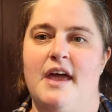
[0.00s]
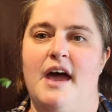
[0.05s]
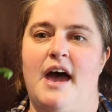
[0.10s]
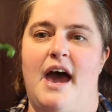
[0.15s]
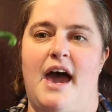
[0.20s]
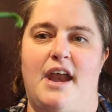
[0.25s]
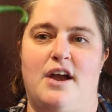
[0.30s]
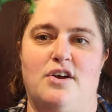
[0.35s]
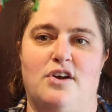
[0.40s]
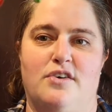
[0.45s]

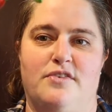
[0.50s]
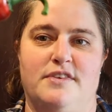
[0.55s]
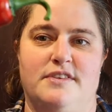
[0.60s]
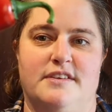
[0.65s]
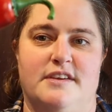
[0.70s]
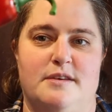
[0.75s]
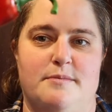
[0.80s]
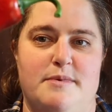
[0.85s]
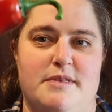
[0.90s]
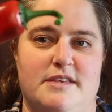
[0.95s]
I don't know if it's
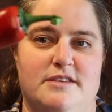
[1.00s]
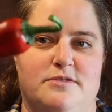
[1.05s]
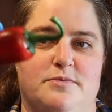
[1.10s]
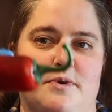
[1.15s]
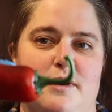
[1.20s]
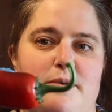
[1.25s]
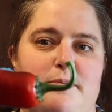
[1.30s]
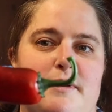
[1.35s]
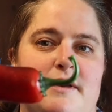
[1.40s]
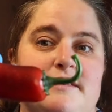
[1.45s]
going to be this
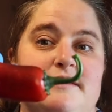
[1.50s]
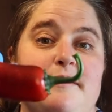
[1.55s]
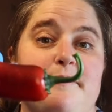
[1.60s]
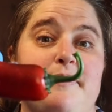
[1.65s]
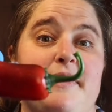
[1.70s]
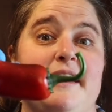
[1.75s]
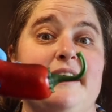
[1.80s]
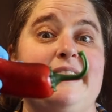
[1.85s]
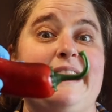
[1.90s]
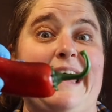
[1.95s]
one, but
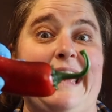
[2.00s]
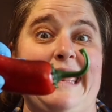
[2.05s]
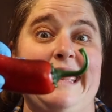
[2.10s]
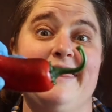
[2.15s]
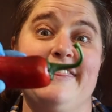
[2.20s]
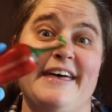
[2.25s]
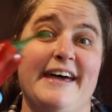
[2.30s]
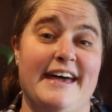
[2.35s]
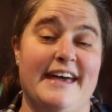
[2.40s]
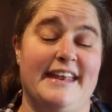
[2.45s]
something like
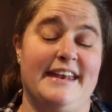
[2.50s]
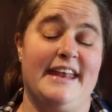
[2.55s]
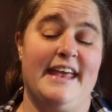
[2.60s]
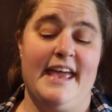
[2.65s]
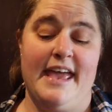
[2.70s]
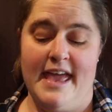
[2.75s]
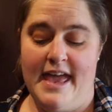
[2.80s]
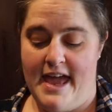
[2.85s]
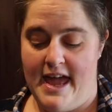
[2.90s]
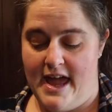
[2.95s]
that.
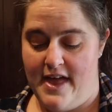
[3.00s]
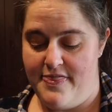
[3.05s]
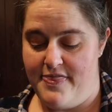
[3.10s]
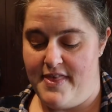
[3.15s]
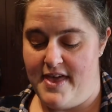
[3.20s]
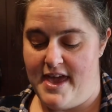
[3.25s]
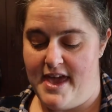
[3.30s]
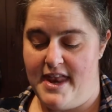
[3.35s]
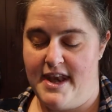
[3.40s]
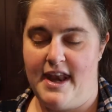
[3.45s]
And
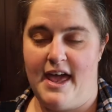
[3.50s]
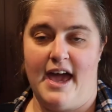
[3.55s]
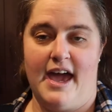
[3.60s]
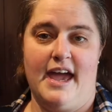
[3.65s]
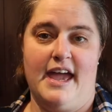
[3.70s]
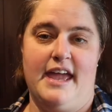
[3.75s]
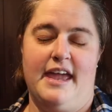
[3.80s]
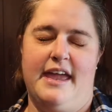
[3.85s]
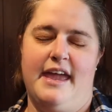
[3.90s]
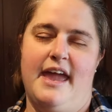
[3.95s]
then
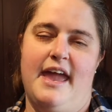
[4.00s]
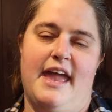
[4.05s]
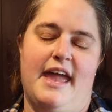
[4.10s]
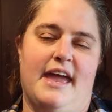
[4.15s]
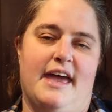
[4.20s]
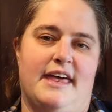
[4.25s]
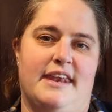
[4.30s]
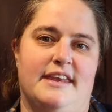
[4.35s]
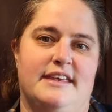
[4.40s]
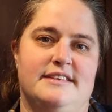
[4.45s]
I
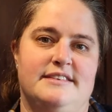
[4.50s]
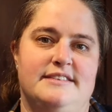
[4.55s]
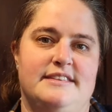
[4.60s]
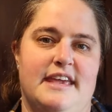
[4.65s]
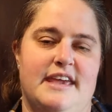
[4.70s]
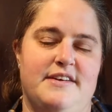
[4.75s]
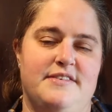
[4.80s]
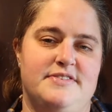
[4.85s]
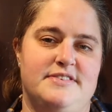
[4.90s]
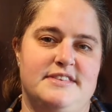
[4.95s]
can
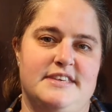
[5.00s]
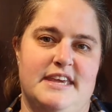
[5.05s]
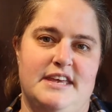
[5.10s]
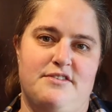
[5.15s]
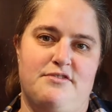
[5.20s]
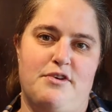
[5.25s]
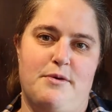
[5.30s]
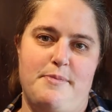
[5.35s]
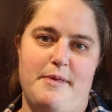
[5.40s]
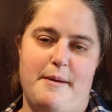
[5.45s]
save seed
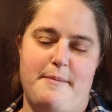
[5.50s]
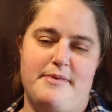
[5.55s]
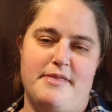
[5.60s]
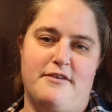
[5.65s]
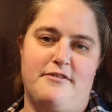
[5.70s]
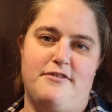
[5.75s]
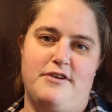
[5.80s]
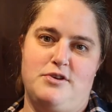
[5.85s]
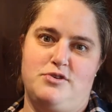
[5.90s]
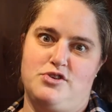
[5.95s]
from them in the
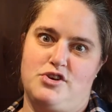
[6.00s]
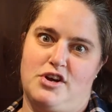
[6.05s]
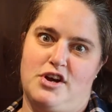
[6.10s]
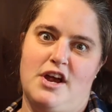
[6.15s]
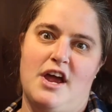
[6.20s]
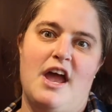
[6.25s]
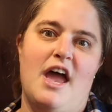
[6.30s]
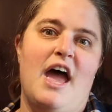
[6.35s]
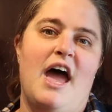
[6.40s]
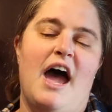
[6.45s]

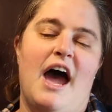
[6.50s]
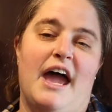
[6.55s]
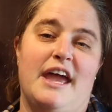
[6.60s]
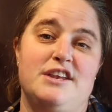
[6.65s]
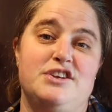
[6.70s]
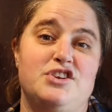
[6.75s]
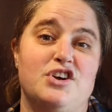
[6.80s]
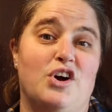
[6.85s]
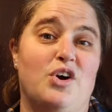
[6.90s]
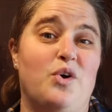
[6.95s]
future. I
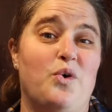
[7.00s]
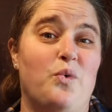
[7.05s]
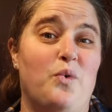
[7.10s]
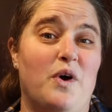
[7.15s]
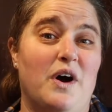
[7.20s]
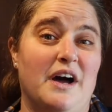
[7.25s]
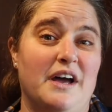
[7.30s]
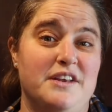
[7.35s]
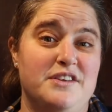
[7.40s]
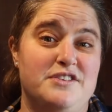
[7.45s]
don't
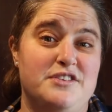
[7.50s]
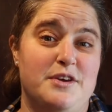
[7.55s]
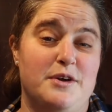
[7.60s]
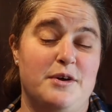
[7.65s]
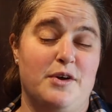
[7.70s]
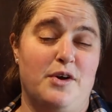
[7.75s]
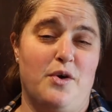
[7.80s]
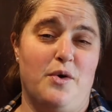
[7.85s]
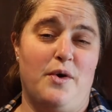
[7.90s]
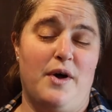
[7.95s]
want
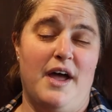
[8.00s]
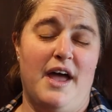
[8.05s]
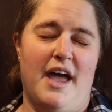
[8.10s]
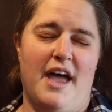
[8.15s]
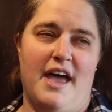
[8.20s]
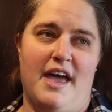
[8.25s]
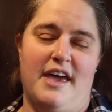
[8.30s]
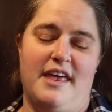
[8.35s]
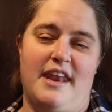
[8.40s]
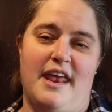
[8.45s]
to go
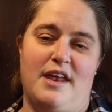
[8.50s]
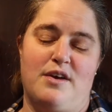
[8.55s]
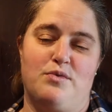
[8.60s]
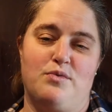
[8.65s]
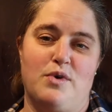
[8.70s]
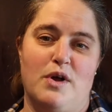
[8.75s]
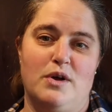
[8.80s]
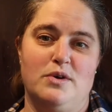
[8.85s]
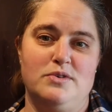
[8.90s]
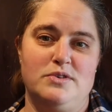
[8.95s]
ahead and
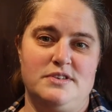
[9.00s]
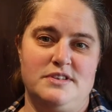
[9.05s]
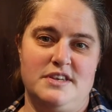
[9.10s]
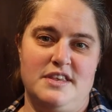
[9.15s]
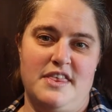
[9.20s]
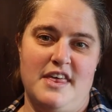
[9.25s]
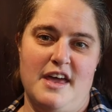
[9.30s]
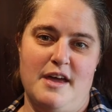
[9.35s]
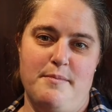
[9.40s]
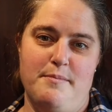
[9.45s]
roast
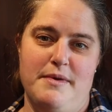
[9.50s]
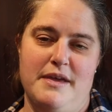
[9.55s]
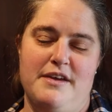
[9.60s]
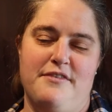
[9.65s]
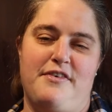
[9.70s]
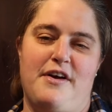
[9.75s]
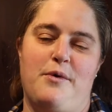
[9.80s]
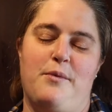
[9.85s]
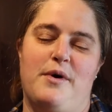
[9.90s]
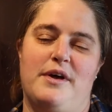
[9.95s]
them
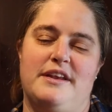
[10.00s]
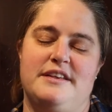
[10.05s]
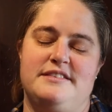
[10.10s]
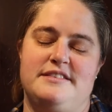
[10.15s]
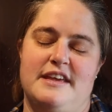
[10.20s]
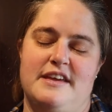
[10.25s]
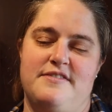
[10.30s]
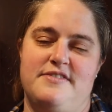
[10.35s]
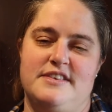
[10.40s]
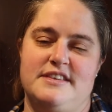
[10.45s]
if I want to
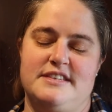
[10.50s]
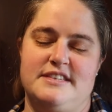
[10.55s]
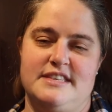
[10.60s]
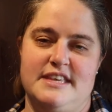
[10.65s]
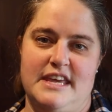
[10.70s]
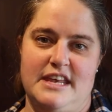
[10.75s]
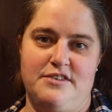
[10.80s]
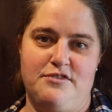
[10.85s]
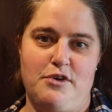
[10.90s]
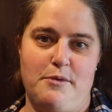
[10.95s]
save the
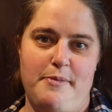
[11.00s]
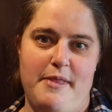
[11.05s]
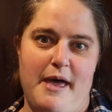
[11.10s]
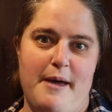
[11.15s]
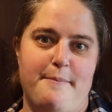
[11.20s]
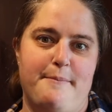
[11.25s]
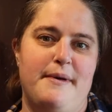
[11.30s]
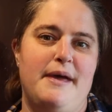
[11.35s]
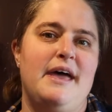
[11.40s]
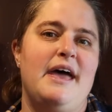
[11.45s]
seed from
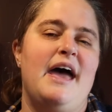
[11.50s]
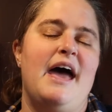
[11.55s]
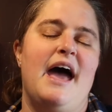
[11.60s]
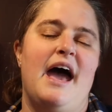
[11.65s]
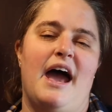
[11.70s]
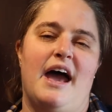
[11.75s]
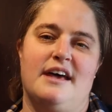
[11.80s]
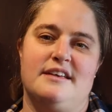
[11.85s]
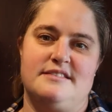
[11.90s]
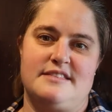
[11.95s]
them,
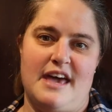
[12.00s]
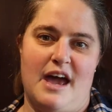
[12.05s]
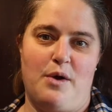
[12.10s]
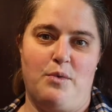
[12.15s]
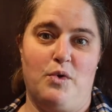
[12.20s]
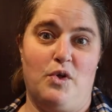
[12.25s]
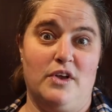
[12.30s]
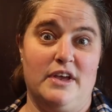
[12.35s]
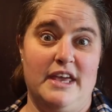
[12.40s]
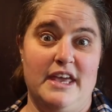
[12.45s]
as that
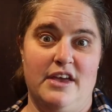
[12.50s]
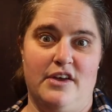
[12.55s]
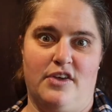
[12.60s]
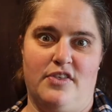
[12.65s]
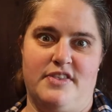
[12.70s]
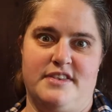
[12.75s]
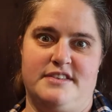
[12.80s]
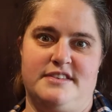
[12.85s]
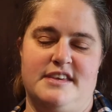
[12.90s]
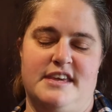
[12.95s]
will kill
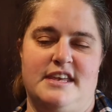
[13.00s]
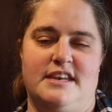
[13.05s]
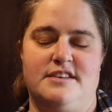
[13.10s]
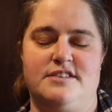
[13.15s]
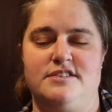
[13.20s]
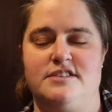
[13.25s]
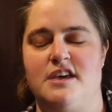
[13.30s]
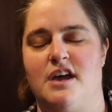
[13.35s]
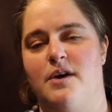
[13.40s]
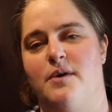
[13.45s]
the seed.
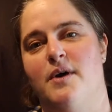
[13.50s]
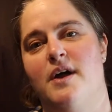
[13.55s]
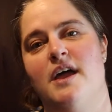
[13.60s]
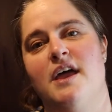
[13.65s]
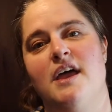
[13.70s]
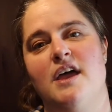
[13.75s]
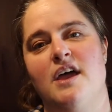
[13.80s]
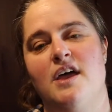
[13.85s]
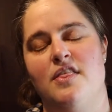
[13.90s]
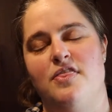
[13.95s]
So
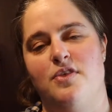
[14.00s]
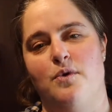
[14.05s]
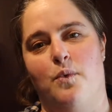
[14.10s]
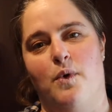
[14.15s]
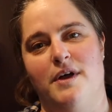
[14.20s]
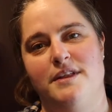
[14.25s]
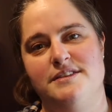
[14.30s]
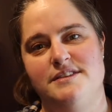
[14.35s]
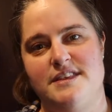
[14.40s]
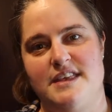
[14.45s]
the
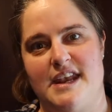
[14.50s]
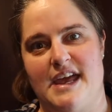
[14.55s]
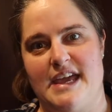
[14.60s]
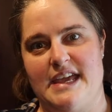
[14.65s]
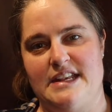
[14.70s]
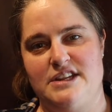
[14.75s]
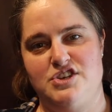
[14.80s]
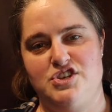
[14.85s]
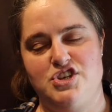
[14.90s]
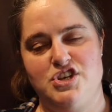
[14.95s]
ones that
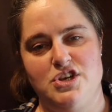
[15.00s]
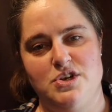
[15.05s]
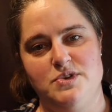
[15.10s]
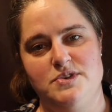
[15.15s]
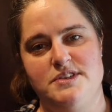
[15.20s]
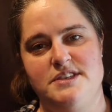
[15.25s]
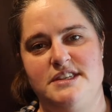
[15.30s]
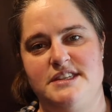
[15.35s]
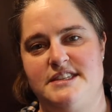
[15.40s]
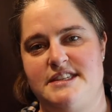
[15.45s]
I
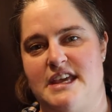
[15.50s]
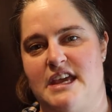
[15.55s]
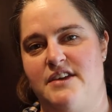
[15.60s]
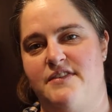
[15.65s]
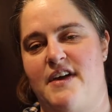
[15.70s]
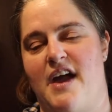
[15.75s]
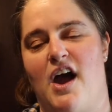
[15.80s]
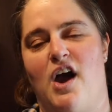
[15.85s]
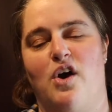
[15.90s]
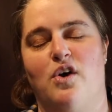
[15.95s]
choose to save
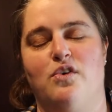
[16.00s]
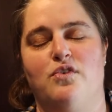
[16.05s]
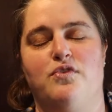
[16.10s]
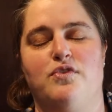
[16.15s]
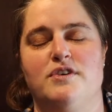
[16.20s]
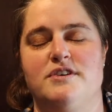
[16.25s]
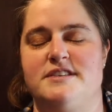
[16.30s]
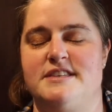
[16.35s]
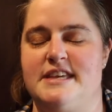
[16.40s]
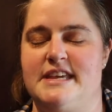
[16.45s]
out
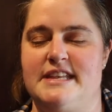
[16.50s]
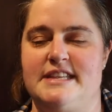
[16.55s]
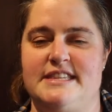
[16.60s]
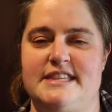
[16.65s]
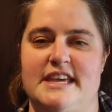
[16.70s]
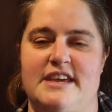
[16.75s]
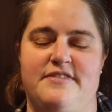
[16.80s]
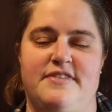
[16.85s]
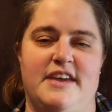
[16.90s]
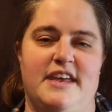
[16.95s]
for seed
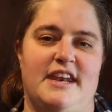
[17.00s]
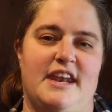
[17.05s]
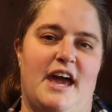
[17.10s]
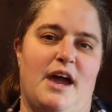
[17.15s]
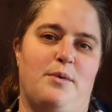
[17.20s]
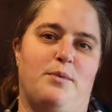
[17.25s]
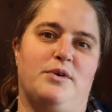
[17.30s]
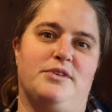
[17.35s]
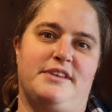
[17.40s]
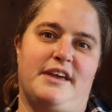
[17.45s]
saving, I
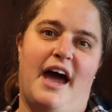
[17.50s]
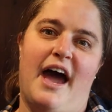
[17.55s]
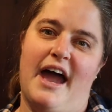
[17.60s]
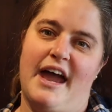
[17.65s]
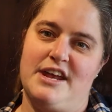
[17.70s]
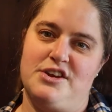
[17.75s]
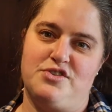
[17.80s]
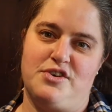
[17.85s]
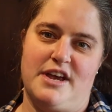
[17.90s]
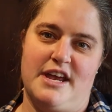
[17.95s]
will
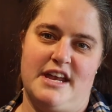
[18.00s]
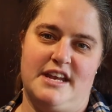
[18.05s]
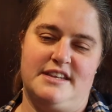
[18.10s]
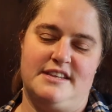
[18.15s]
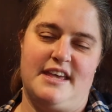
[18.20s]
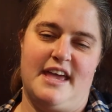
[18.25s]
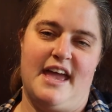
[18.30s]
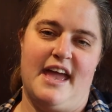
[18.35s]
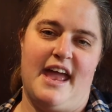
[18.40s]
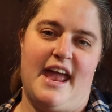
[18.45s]
dehydrate,
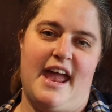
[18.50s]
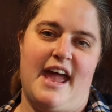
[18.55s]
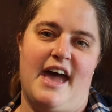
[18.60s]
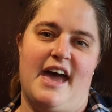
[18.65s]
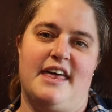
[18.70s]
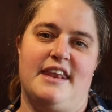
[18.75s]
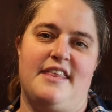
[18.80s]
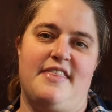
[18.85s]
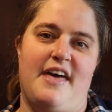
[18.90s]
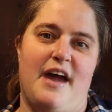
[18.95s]

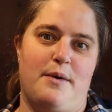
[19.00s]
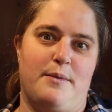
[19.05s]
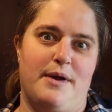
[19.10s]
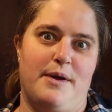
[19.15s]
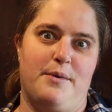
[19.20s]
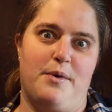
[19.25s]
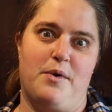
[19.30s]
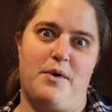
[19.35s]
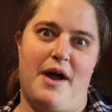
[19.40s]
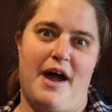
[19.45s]
and that way I
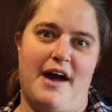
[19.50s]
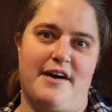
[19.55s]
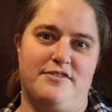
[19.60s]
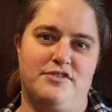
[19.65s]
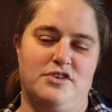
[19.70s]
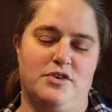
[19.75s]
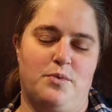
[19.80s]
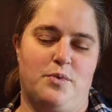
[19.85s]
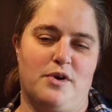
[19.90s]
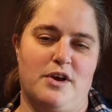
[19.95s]
won't have
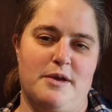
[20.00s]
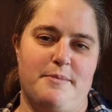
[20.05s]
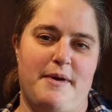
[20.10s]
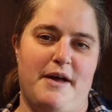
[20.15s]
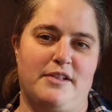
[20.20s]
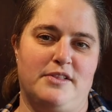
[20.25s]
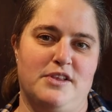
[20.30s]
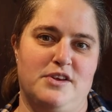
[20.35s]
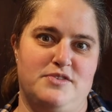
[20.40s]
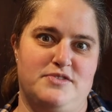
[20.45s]
to worry
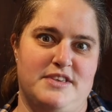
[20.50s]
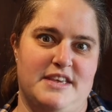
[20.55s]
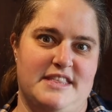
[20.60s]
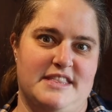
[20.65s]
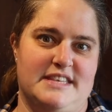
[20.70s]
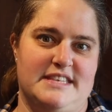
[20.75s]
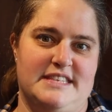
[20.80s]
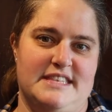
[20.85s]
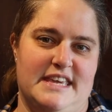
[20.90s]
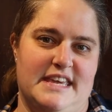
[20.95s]
about losing
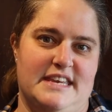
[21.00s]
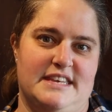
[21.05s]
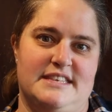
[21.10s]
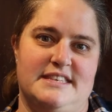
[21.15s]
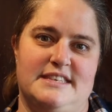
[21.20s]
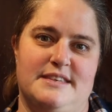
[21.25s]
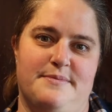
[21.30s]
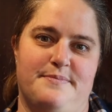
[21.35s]
the seeds.